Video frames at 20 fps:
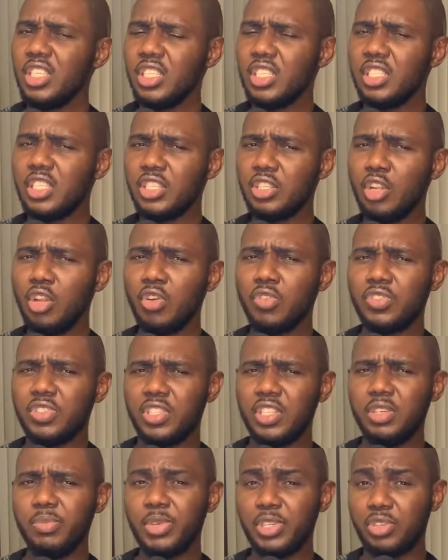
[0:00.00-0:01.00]
There's a lot of
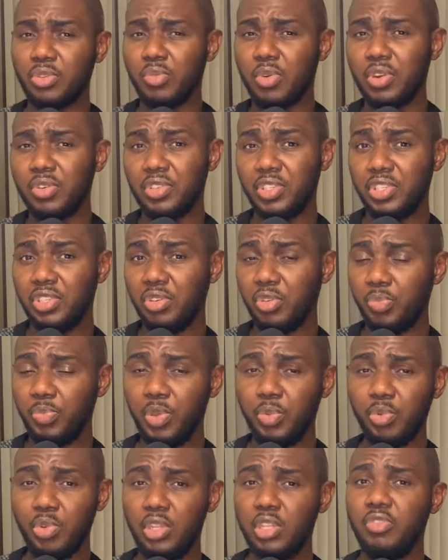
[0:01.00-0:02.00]
stigma surrounding
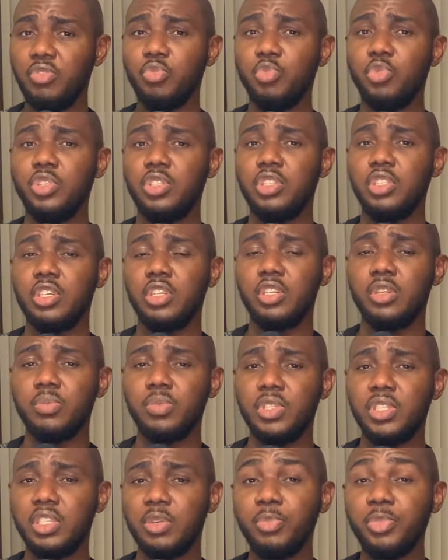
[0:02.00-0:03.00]
people living with
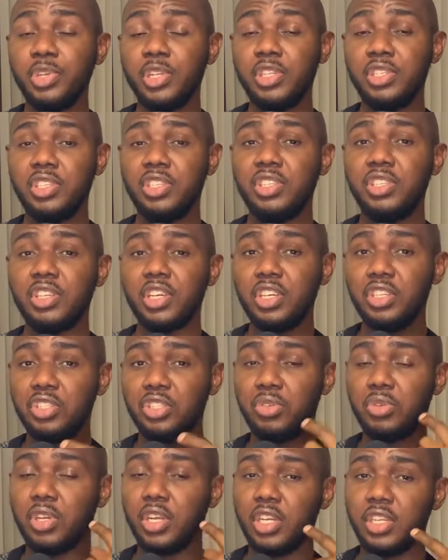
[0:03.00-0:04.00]
disability in
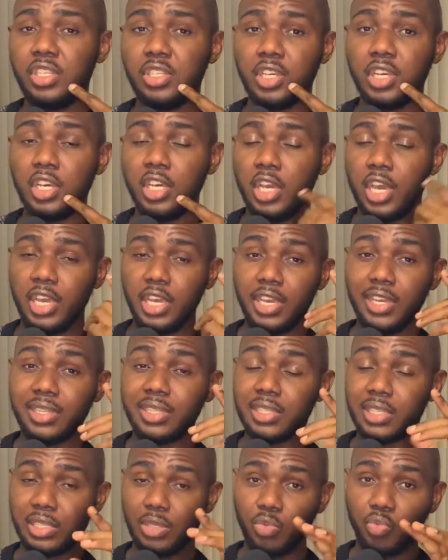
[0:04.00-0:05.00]
Nigeria, and
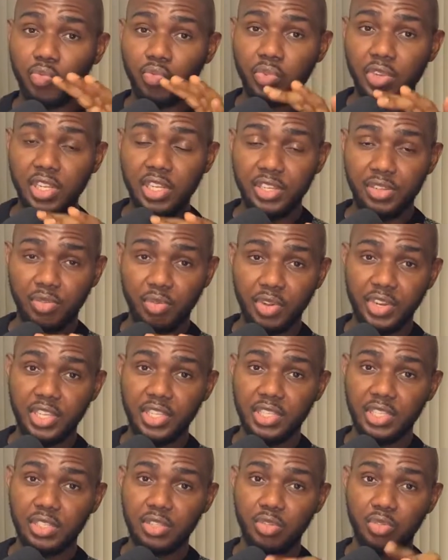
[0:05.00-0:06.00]
it's really
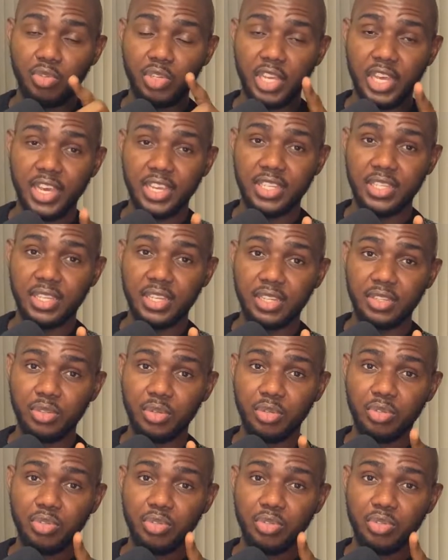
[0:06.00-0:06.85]
crazy to the extent